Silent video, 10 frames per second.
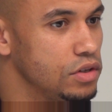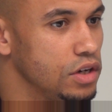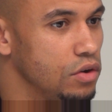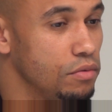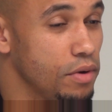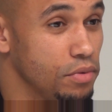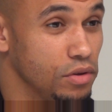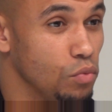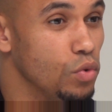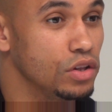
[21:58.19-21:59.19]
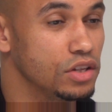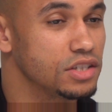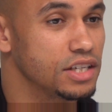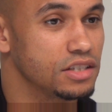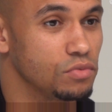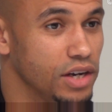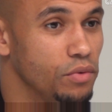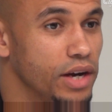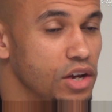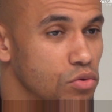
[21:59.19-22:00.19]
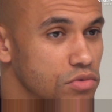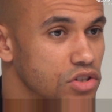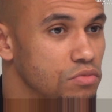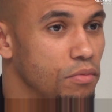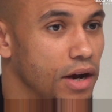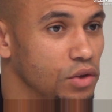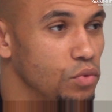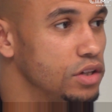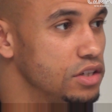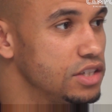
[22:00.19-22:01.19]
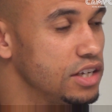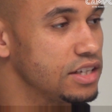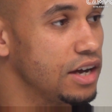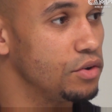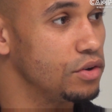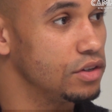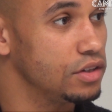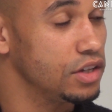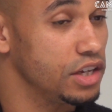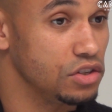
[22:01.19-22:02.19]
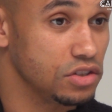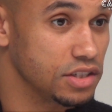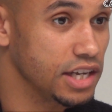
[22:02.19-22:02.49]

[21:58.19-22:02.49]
I remember the word that sticks when it comes into my mind, the word that sticks out that he used to